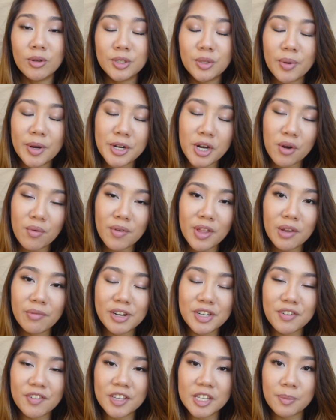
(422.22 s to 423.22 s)
So I don't really
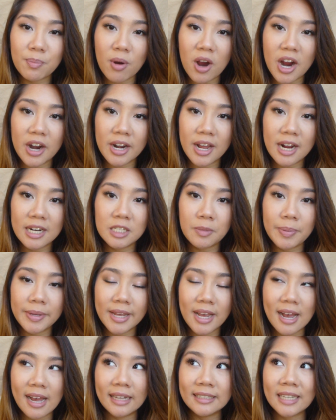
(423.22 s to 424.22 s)
reach for this product
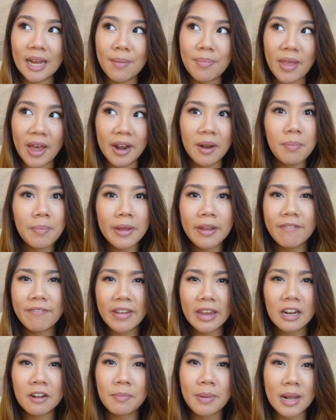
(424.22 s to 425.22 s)
because I'm not a big
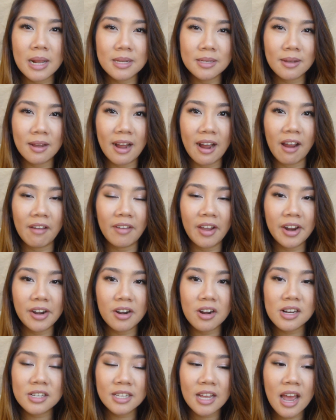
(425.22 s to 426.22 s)
fan of pencil
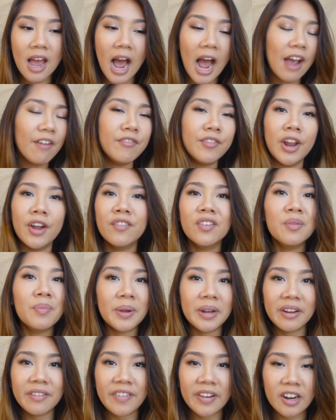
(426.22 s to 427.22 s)
eyeliners. I've never
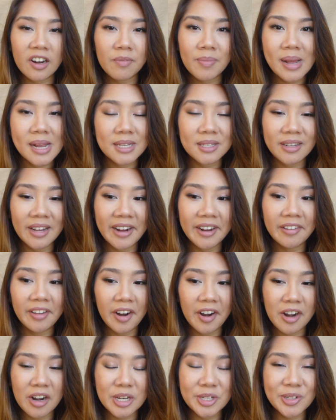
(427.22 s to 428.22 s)
been a fan of pencil
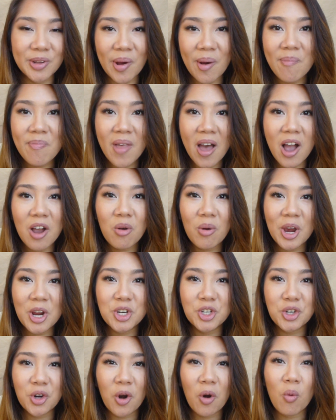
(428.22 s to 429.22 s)
eyeliners, so I'm not
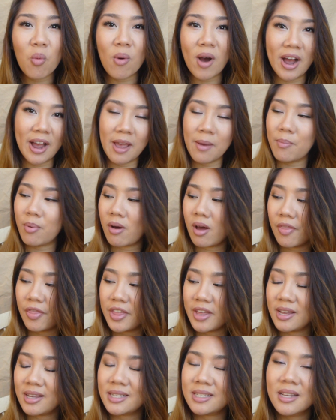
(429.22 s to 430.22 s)
quite sure why I
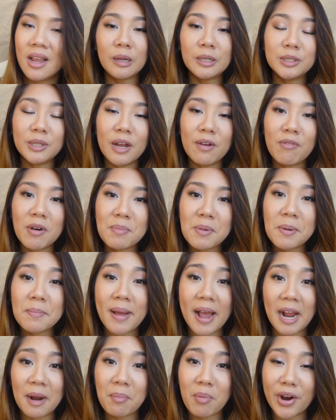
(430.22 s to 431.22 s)
bought this. So I have one more
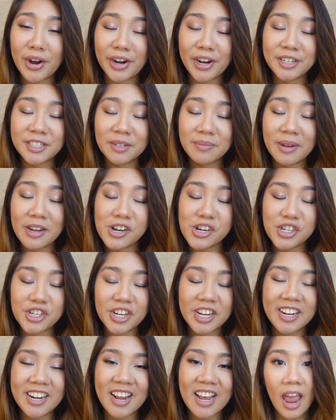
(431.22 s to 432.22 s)
MAC product to
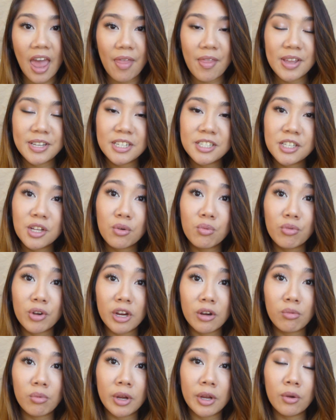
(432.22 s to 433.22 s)
mention, and this is the
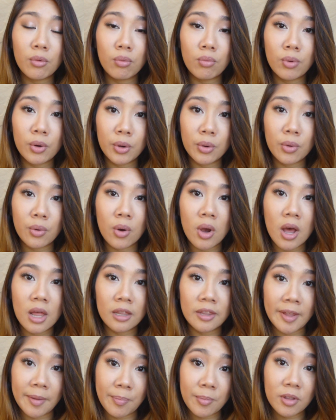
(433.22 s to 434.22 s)
Riri Woo
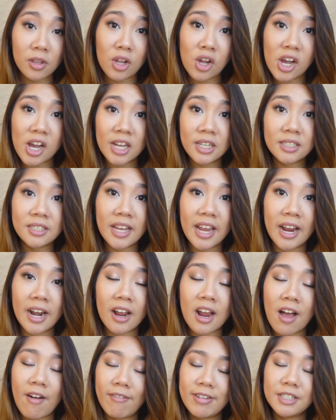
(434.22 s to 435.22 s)
lip gloss,
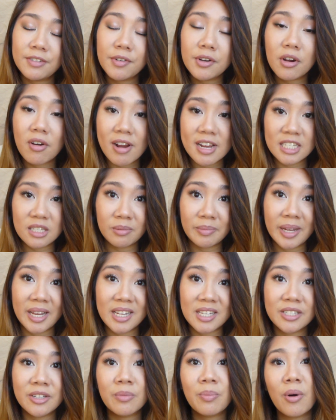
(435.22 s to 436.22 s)
and I got this for
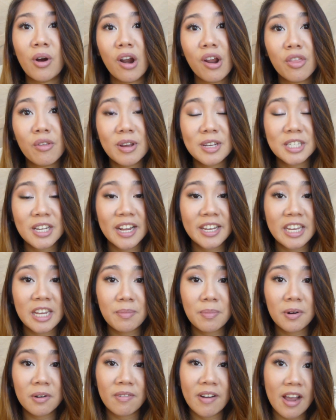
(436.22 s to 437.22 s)
Christmas, so part of the reason I
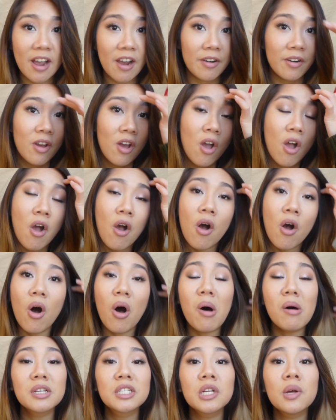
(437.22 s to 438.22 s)
keep it around.
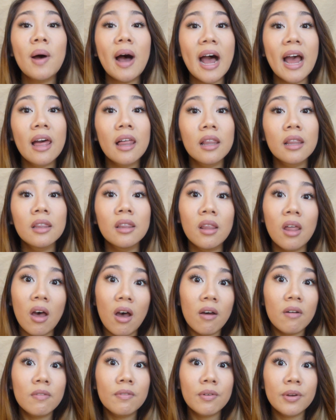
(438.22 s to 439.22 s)
Also, I
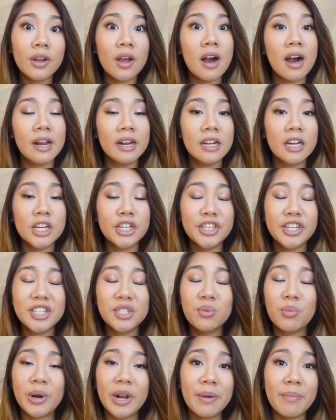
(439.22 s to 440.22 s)
love Rihanna.
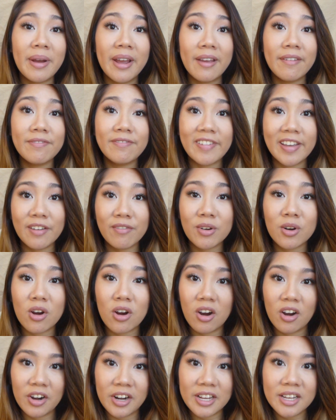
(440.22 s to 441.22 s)
She's one of my favorite
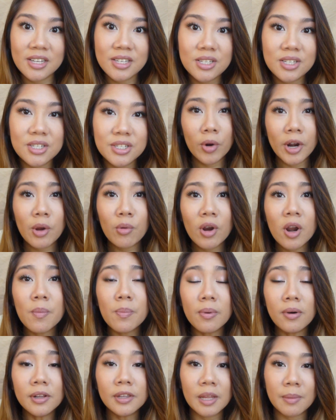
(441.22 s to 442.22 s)
artists. When I
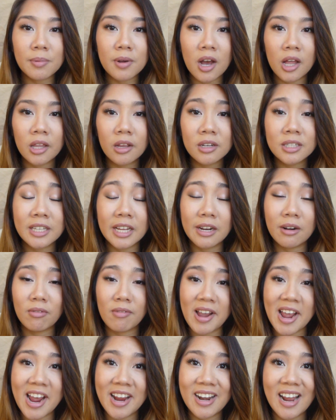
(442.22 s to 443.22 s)
wear bold lip colors like
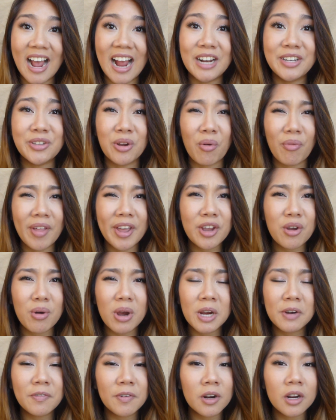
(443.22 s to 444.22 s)
red, I don't like
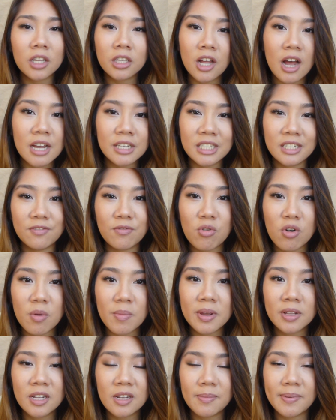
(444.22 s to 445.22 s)
going for a glossy
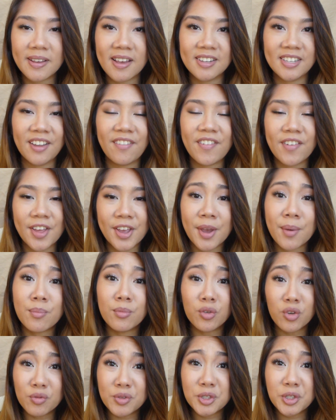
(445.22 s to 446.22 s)
formula because I feel like it
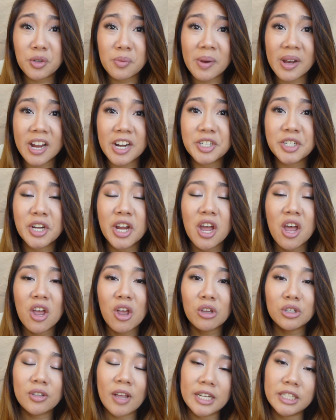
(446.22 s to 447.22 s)
moves too much.
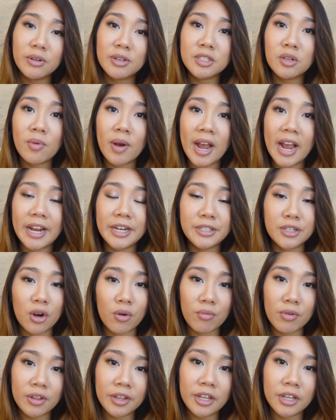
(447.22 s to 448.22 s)
So that's the reason why I
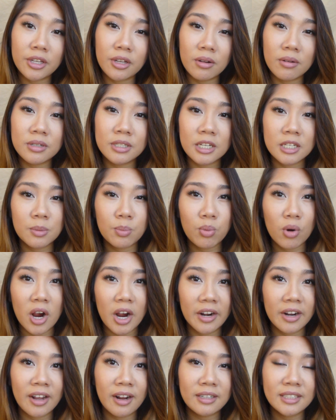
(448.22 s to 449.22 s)
don't really use this
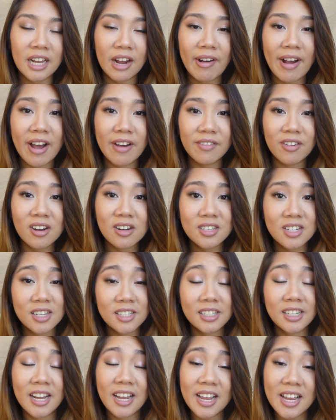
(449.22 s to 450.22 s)
product. However,
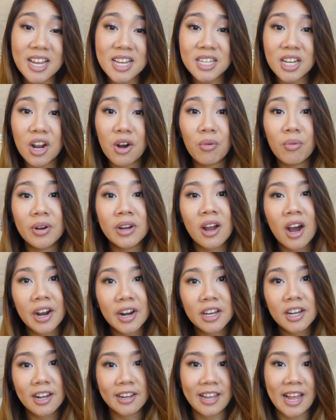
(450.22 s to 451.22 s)
since it is a
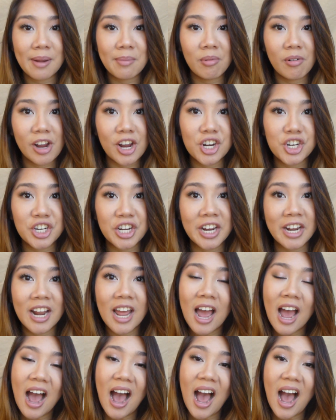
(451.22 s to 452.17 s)
Rihanna collaboration,